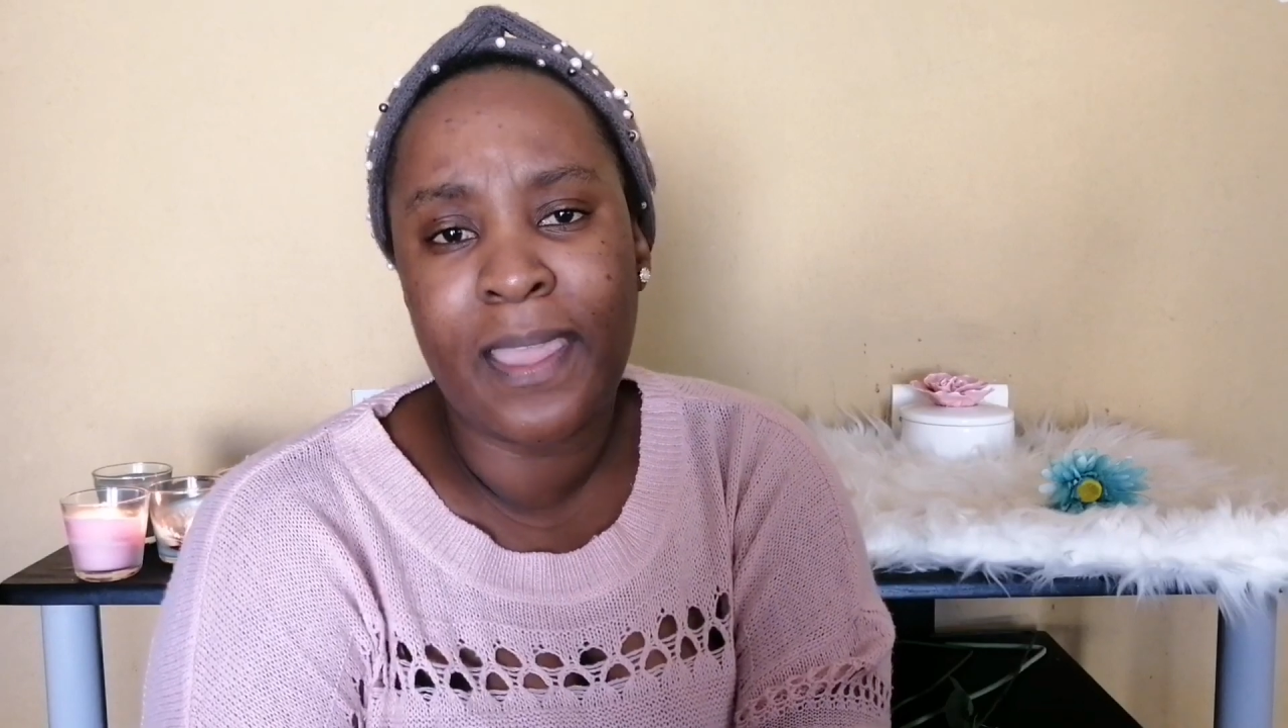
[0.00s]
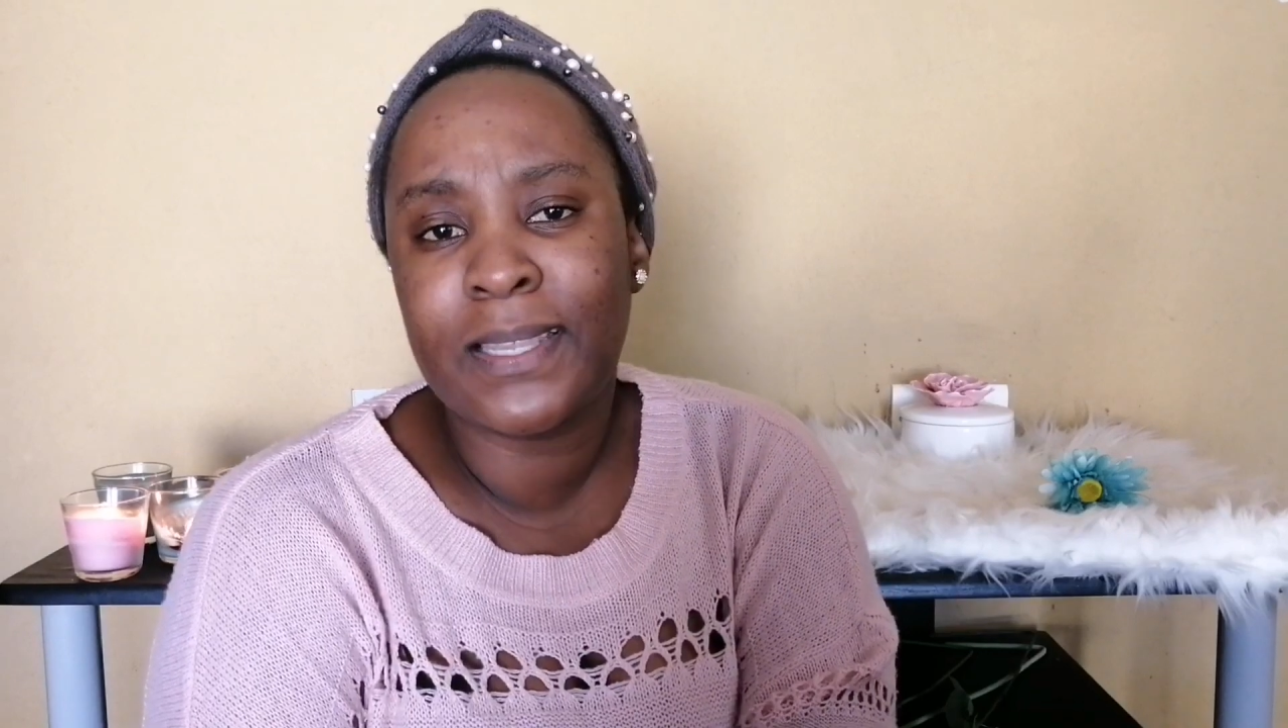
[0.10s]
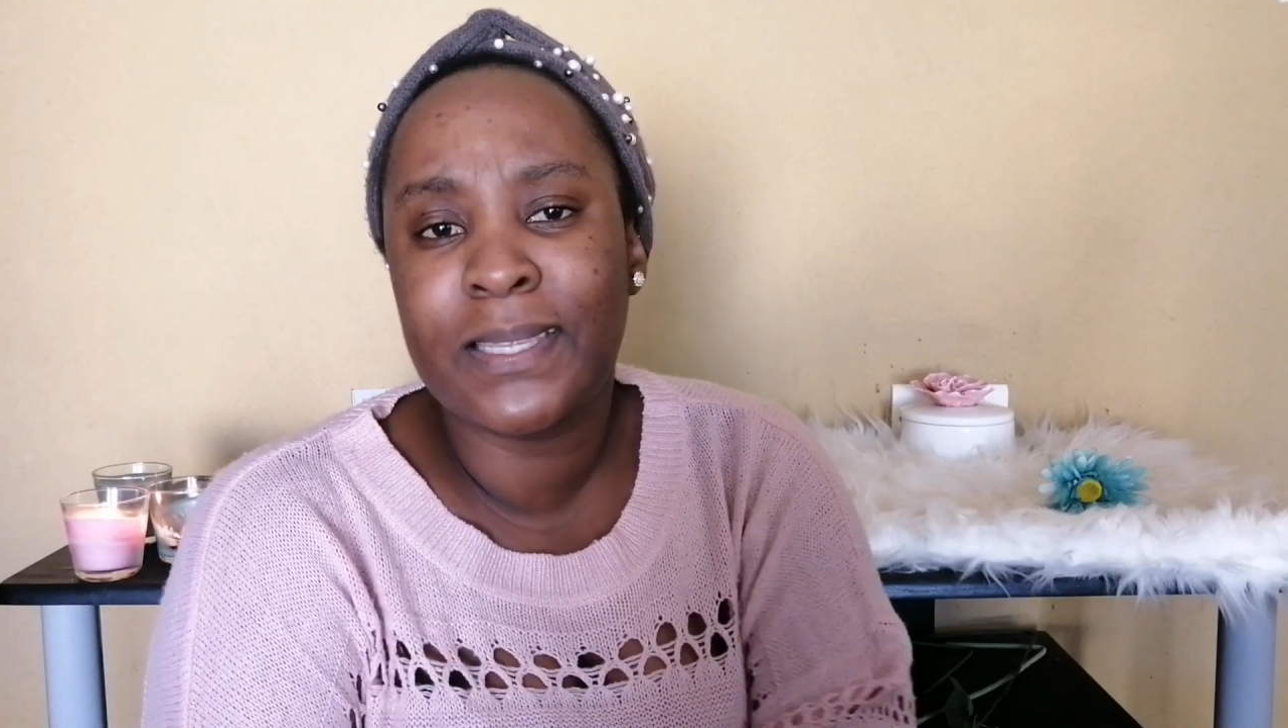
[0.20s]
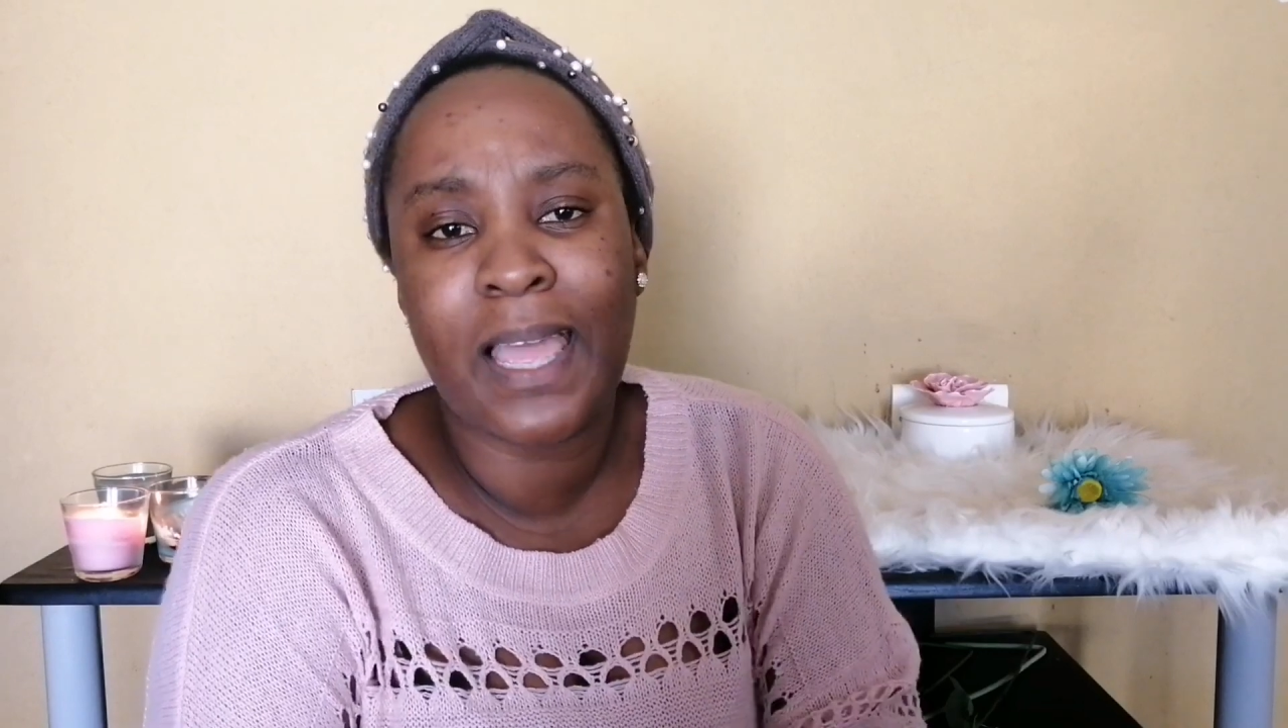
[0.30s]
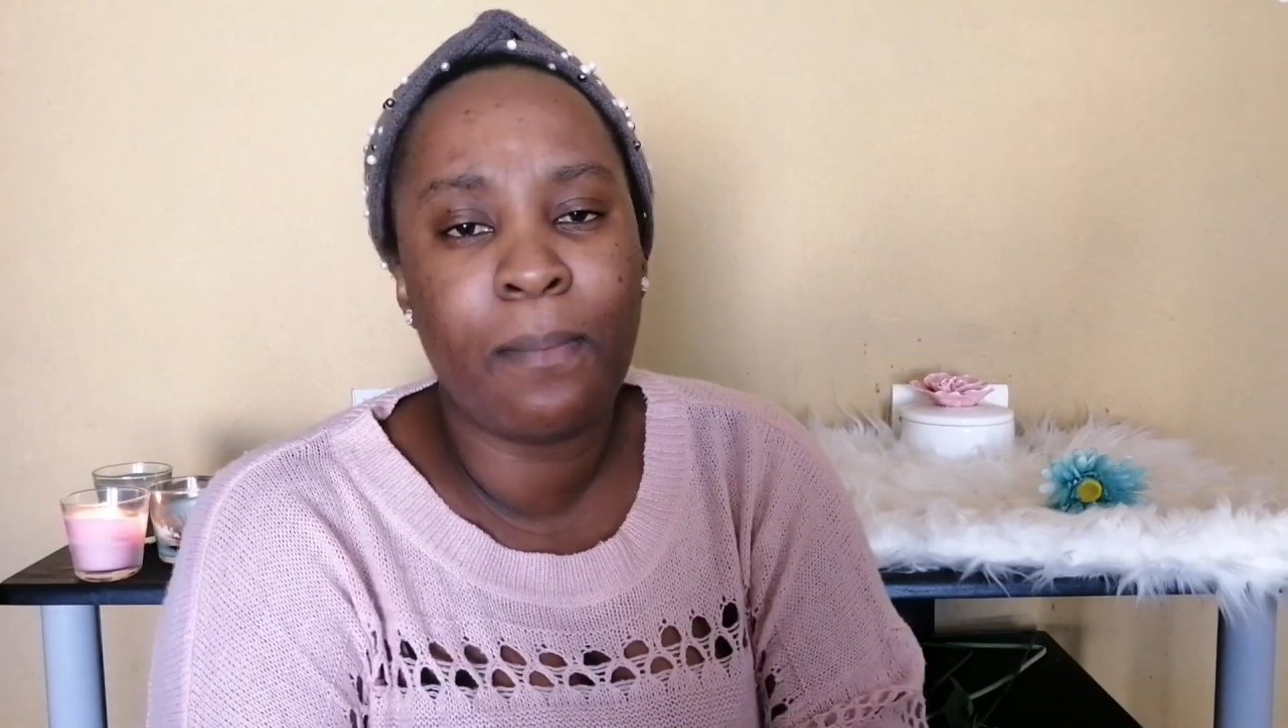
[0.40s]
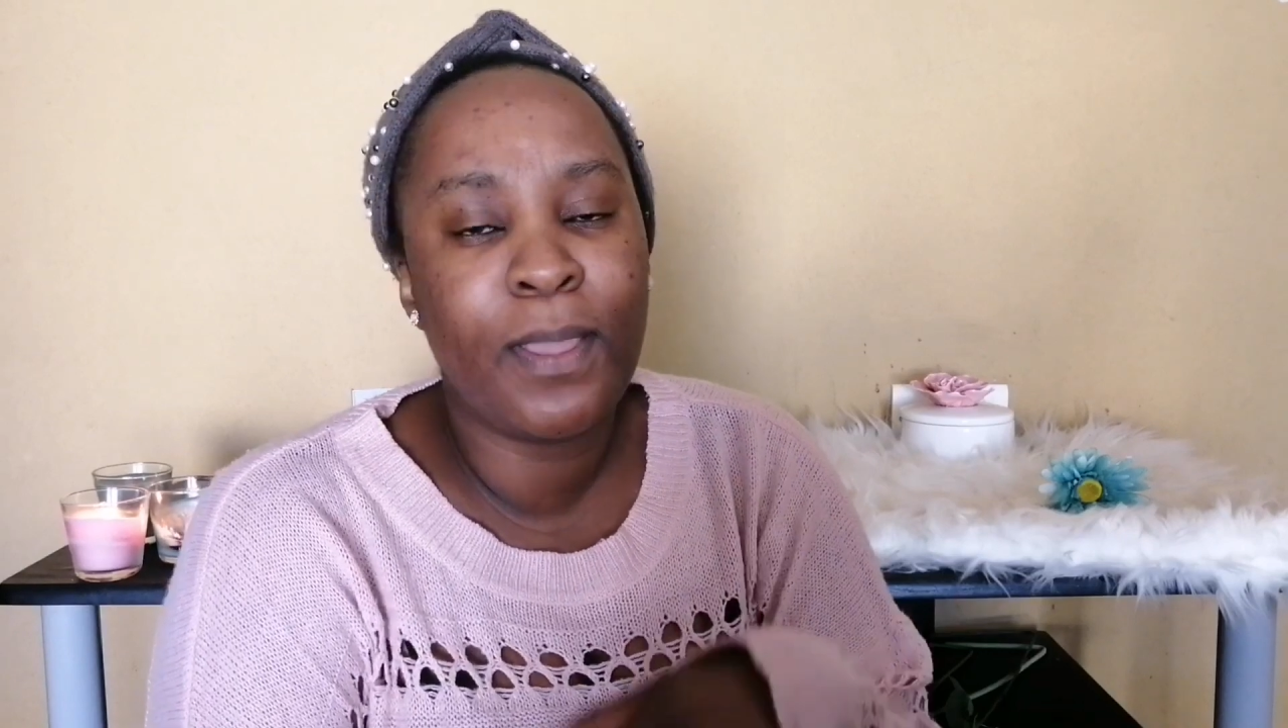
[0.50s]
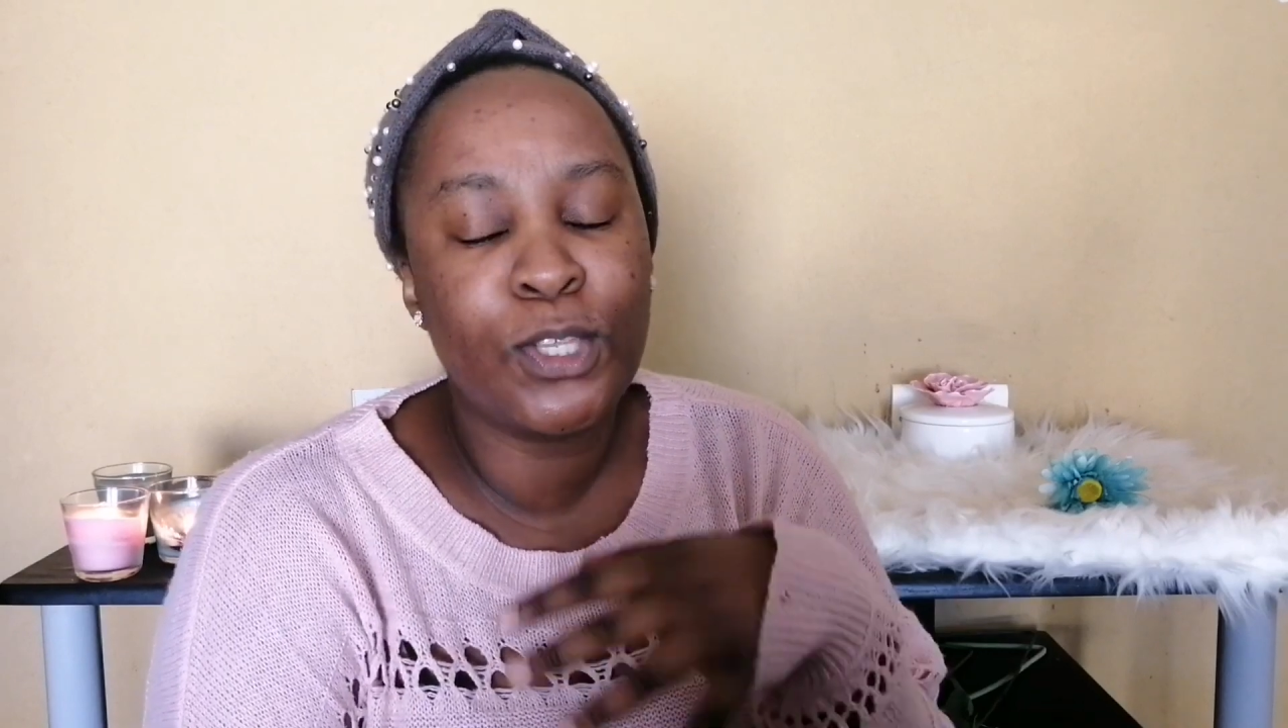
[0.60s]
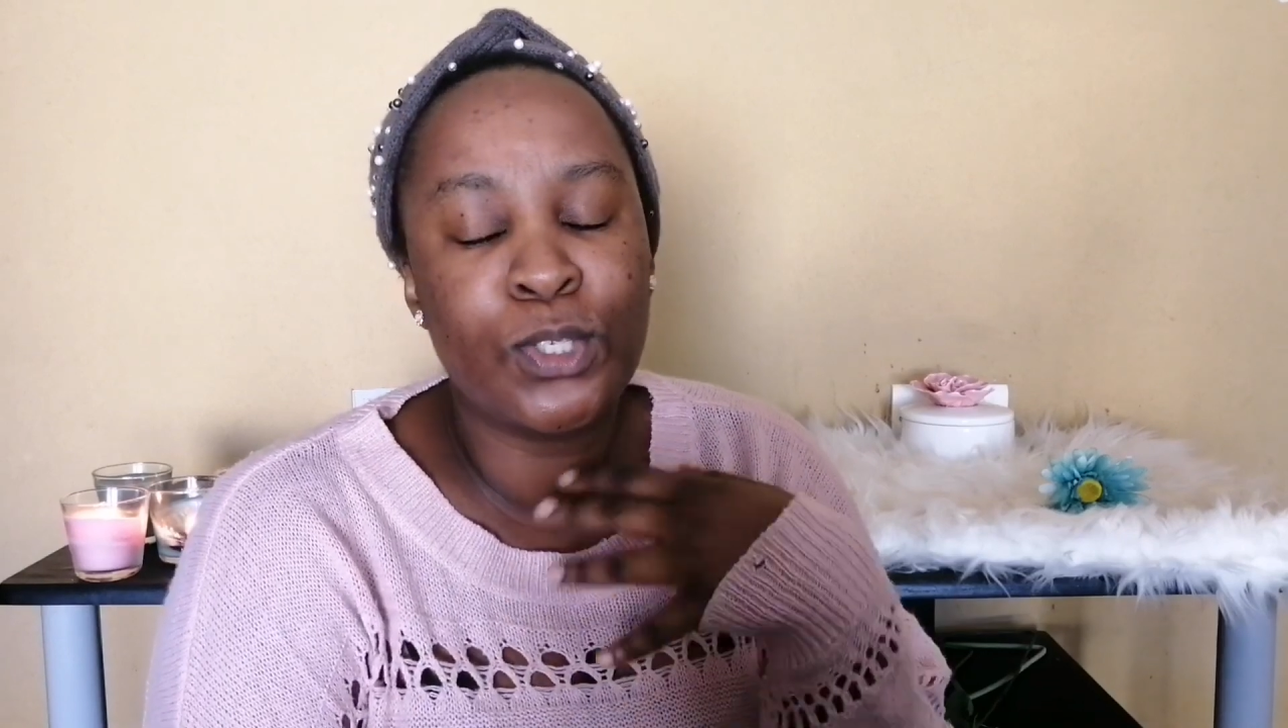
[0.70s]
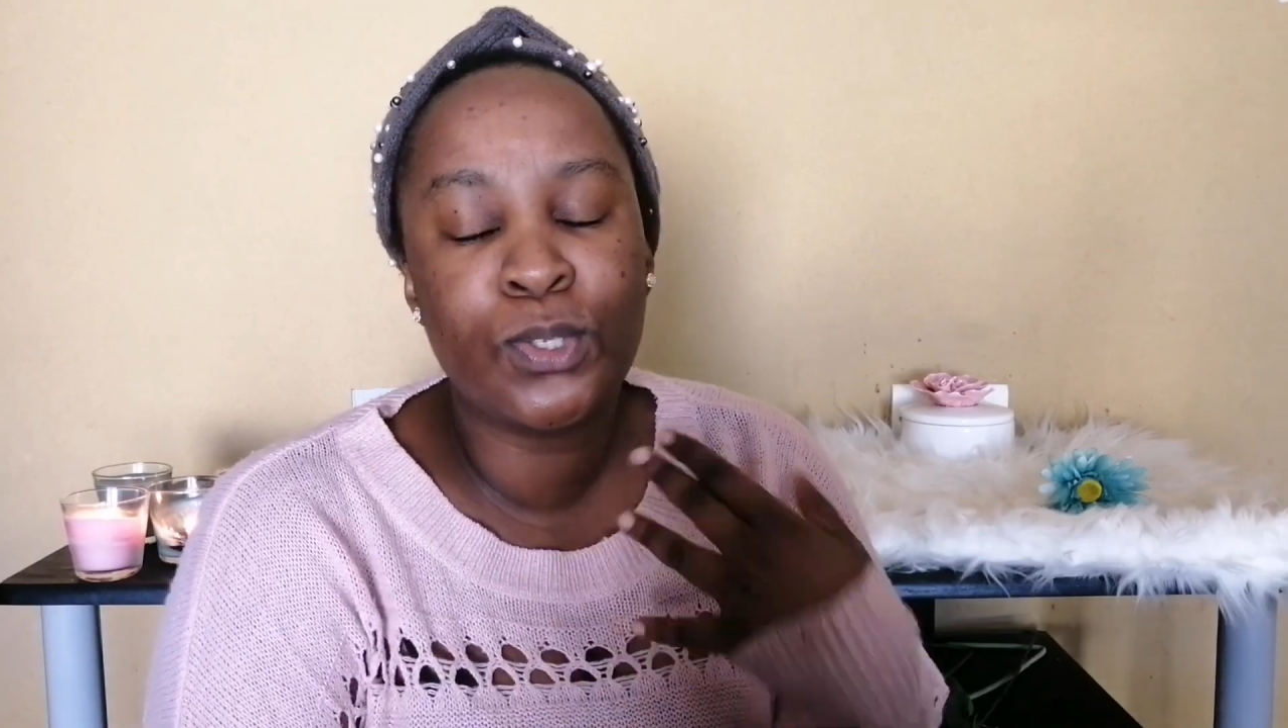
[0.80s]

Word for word: Yes, I make